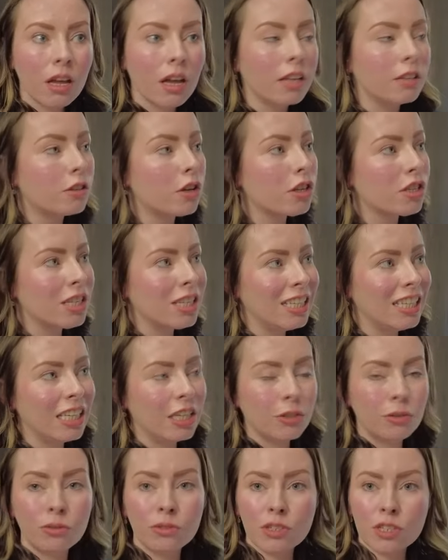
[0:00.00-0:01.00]
It doesn't
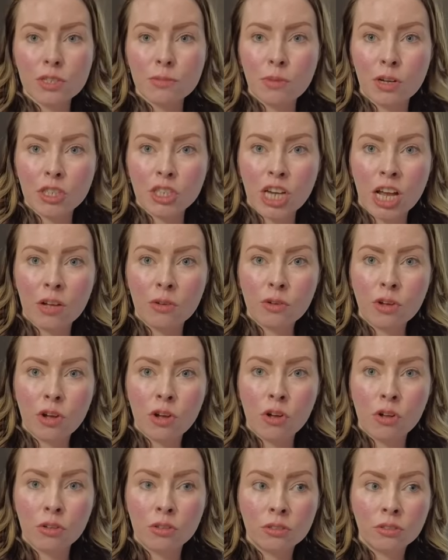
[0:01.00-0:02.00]
yield as much
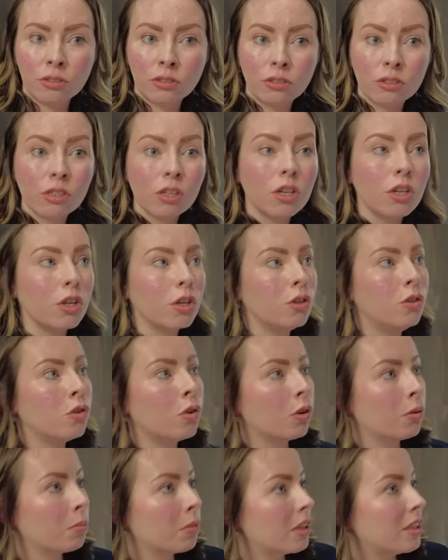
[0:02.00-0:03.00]
alcohol.
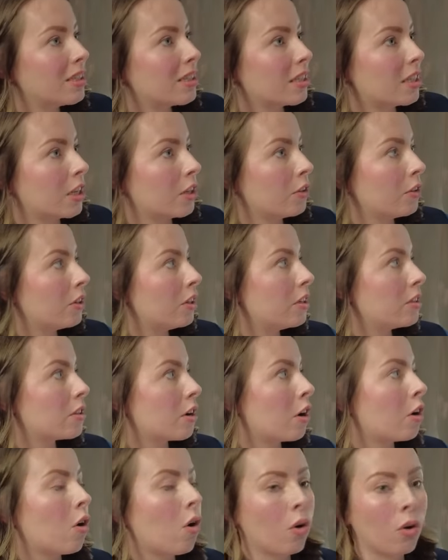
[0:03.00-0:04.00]
Normally, distilleries
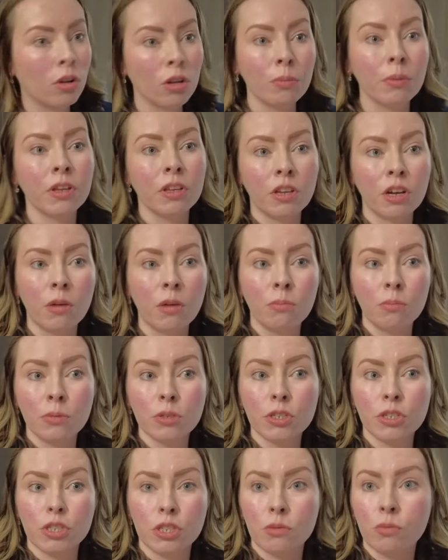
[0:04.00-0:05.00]
are all about the
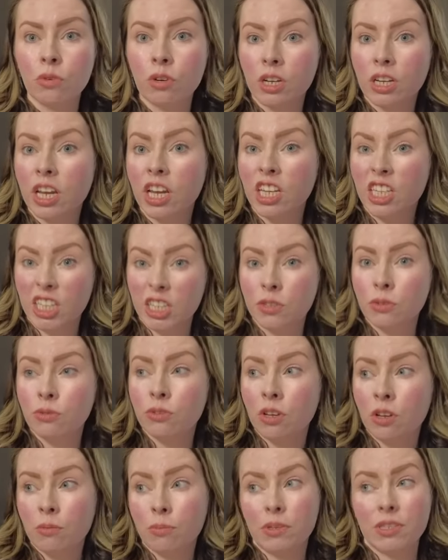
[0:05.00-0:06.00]
numbers. They want to get
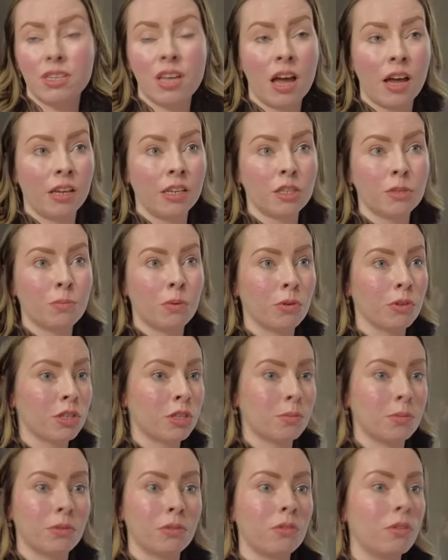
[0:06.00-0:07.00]
yield up as high as
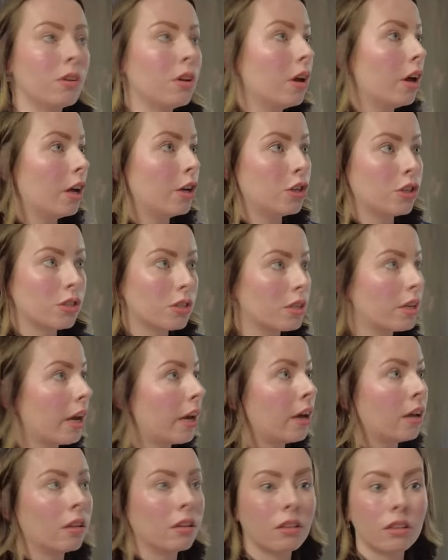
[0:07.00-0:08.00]
possible and just
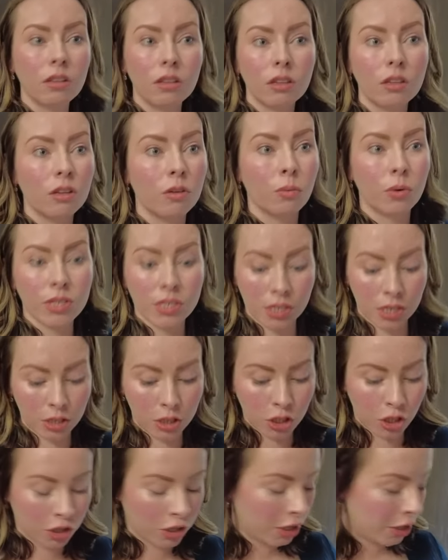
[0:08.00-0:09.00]
get the whiskey
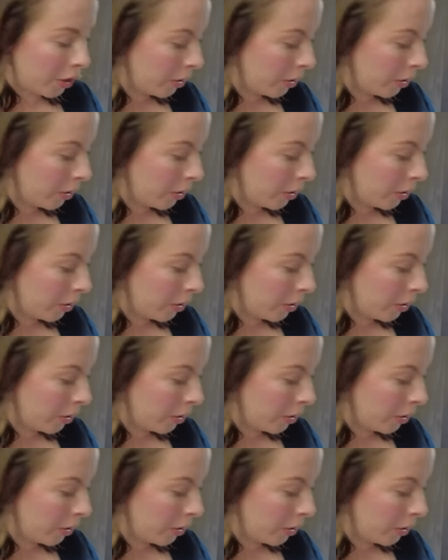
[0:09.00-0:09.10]
churning